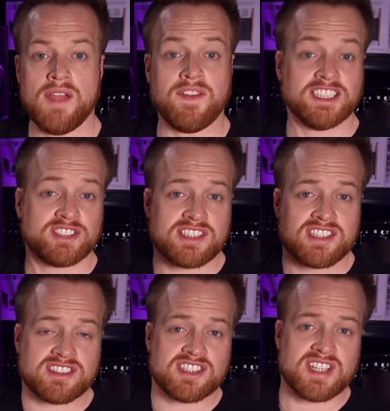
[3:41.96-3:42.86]
If you're
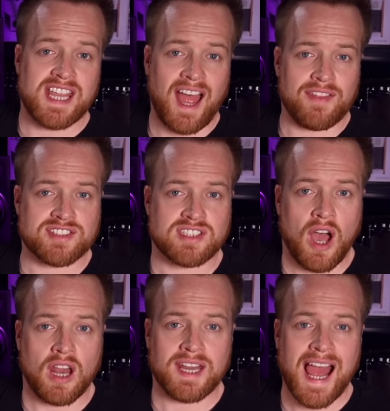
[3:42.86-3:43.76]
interested to see how the
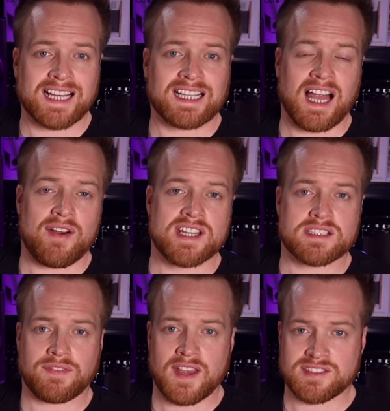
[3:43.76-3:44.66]
Scarlett and Clarett
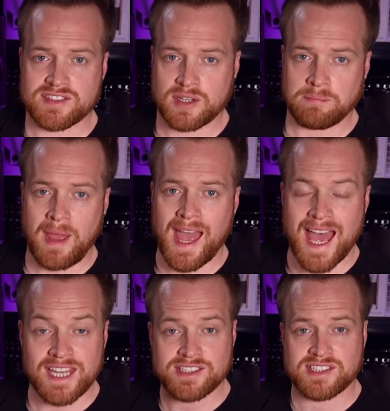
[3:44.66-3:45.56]
interfaces compare
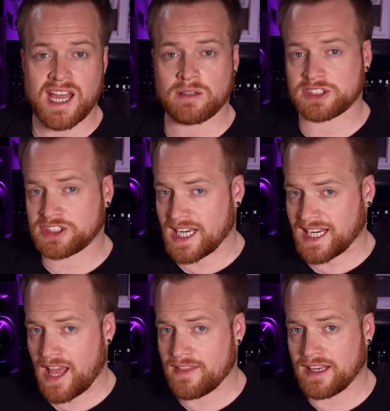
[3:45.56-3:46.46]
and sound, check out